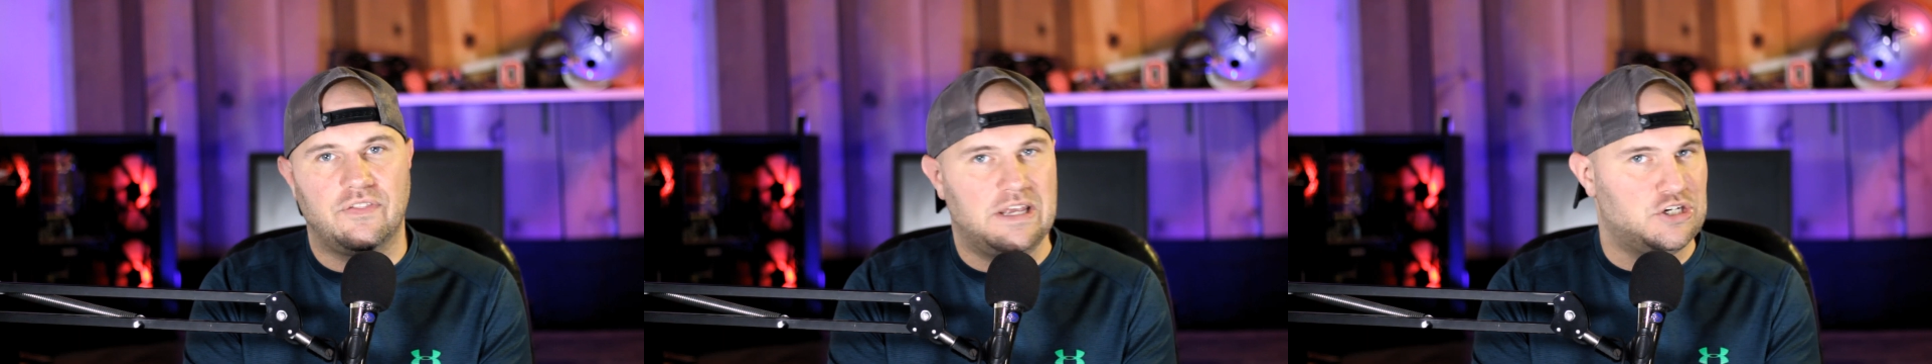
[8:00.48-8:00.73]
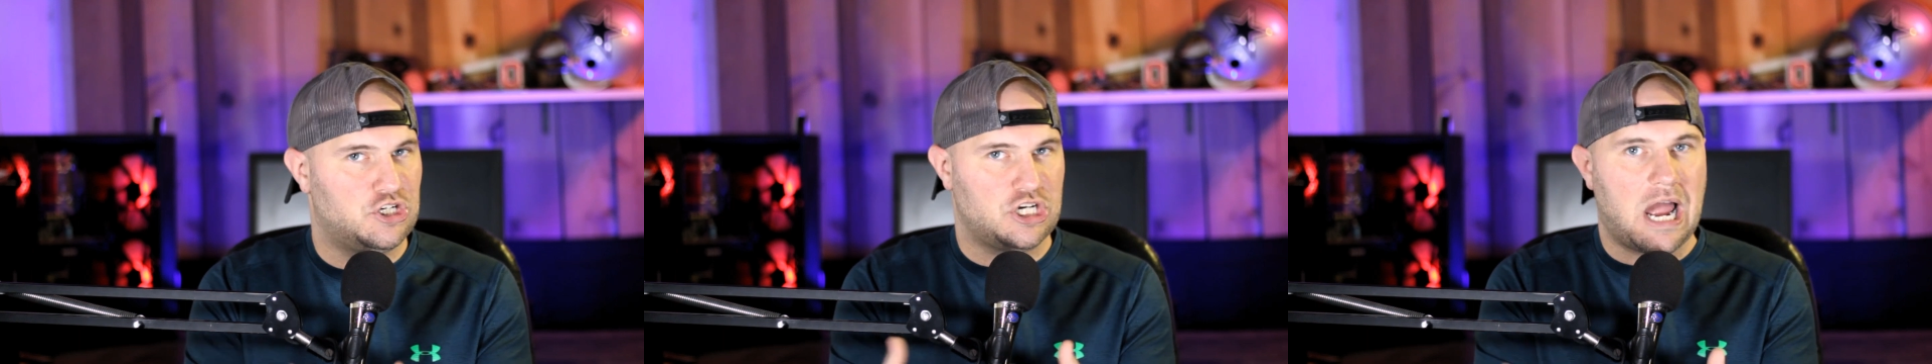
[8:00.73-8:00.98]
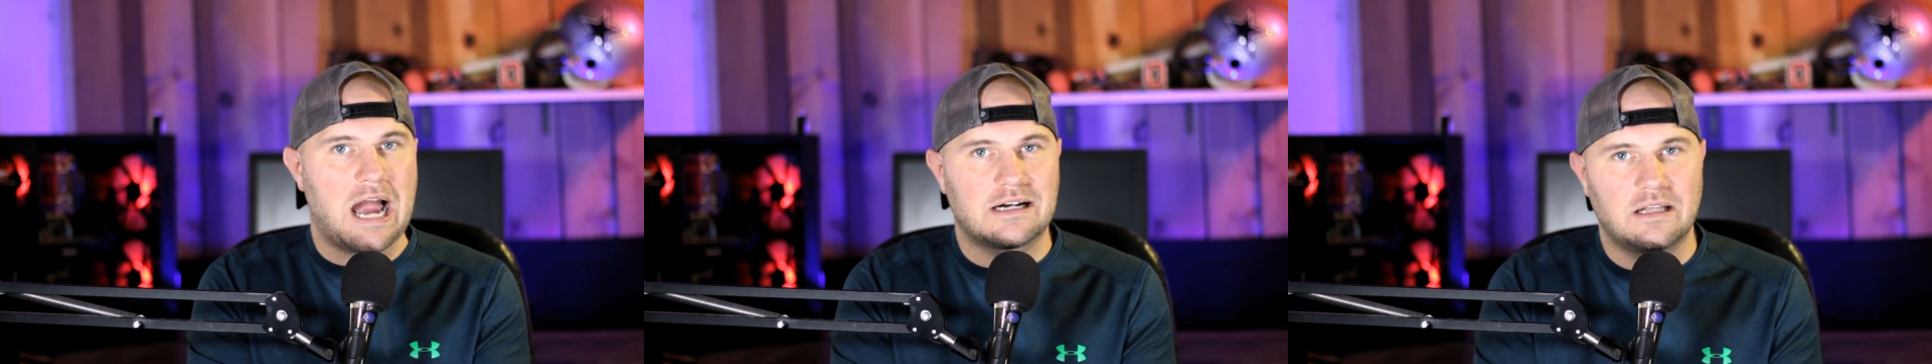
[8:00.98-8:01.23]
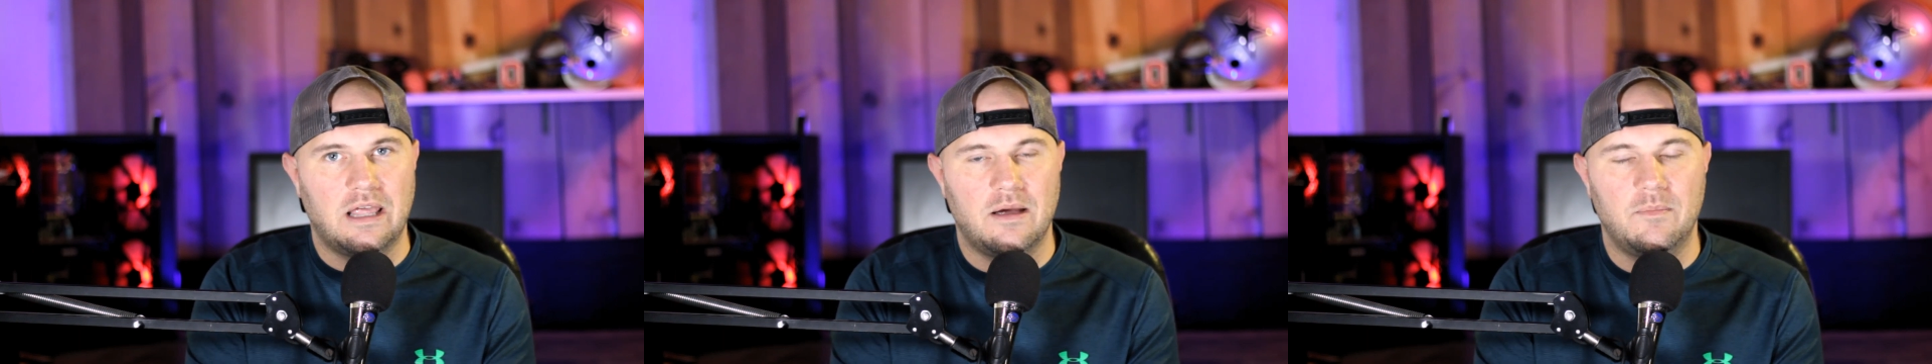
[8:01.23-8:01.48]
they shocked
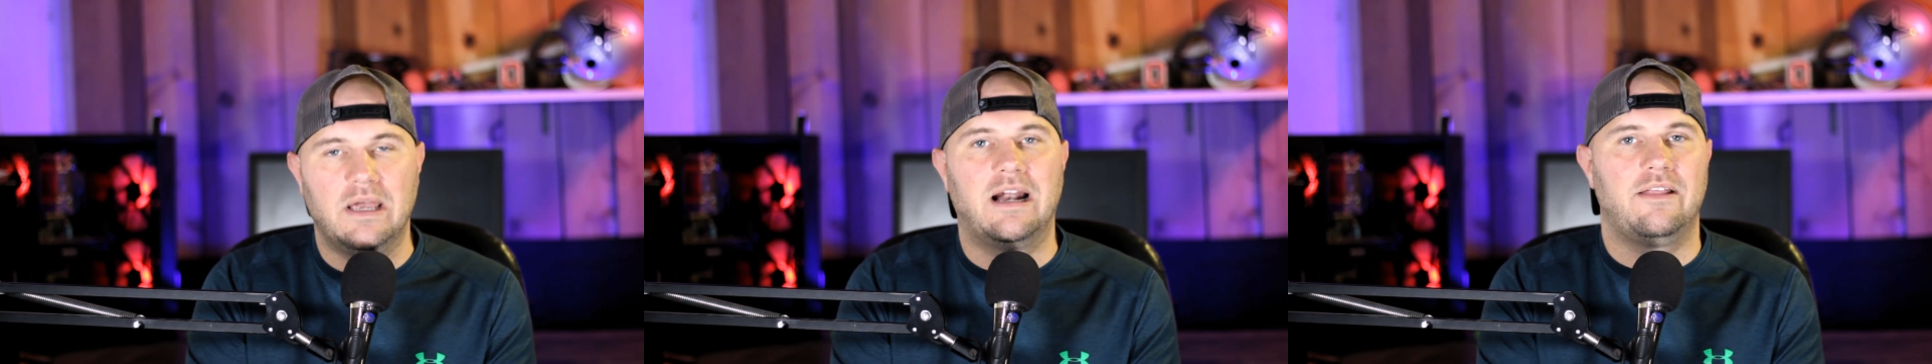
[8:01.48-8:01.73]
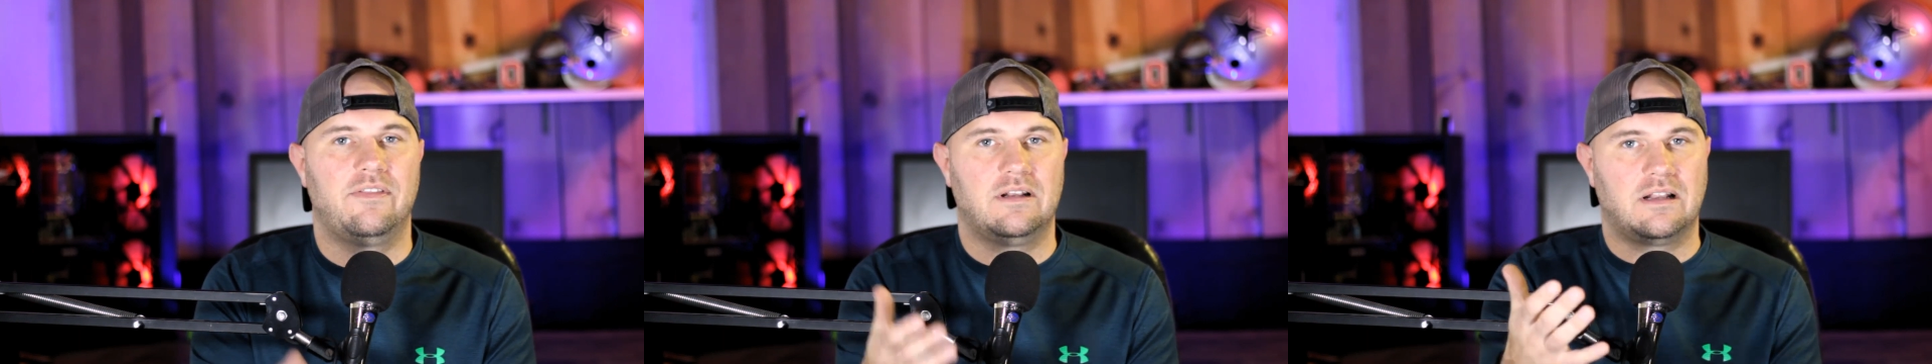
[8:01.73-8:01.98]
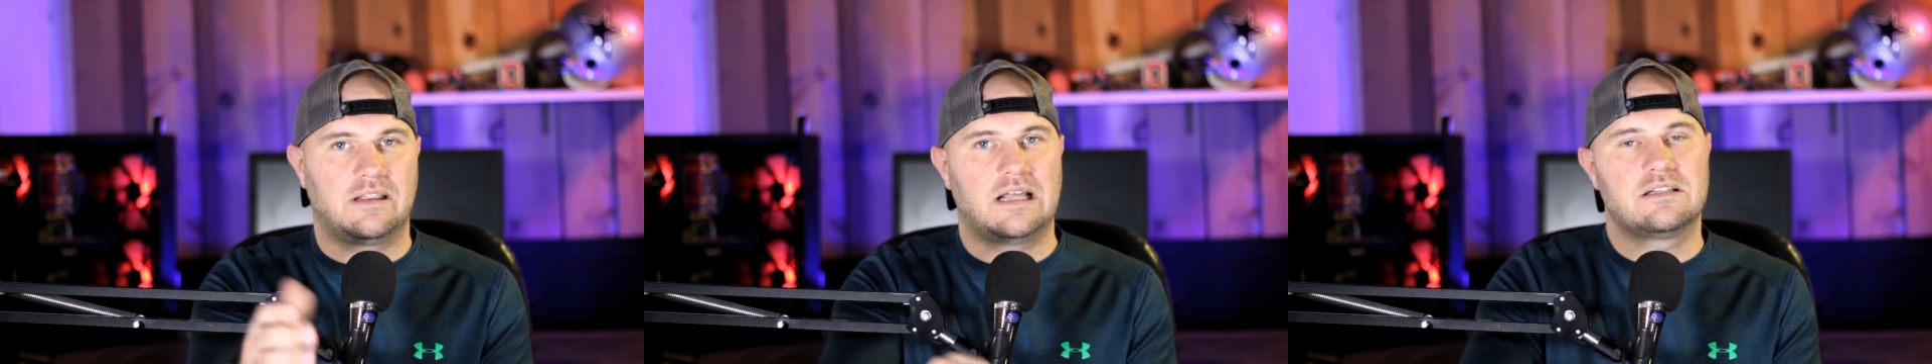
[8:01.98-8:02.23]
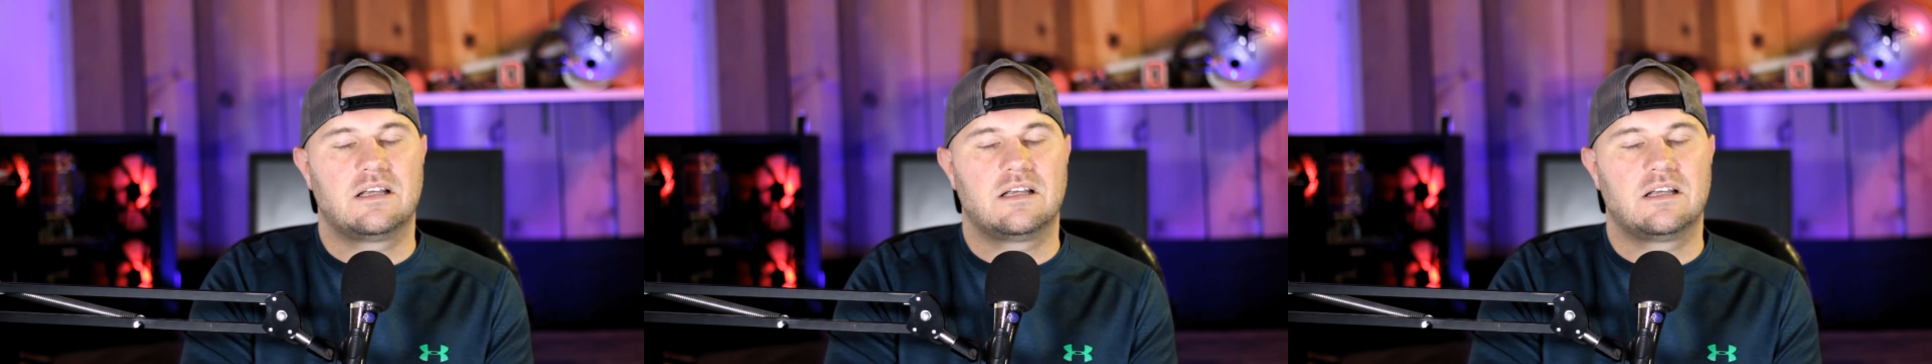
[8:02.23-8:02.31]
them, and I think that that's